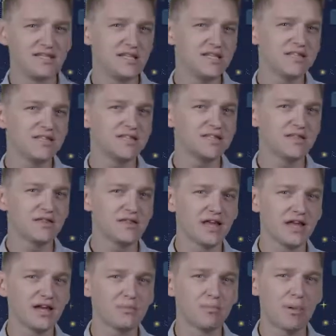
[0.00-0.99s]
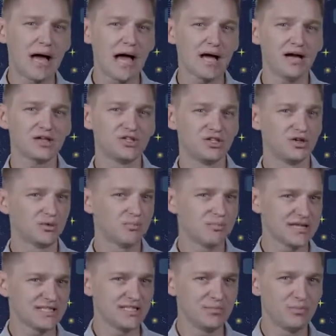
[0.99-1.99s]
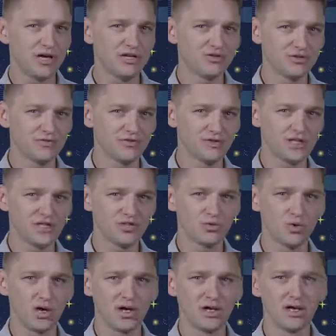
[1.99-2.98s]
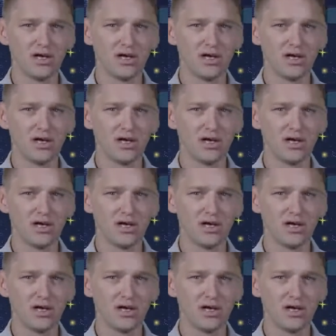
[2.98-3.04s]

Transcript: easiest to think back to your messy bedroom for this one.